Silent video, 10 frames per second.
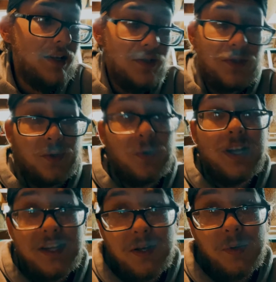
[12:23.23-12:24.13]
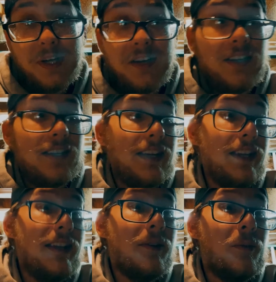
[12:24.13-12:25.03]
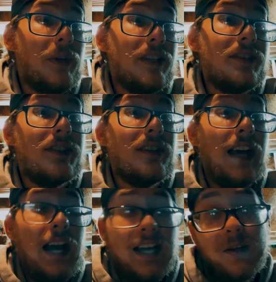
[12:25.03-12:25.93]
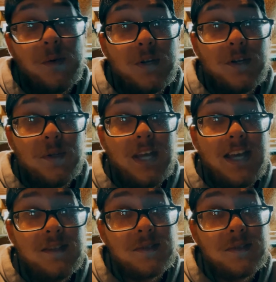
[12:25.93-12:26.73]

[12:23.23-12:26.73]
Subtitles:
destroy a cold air intake, which I don't want to do that.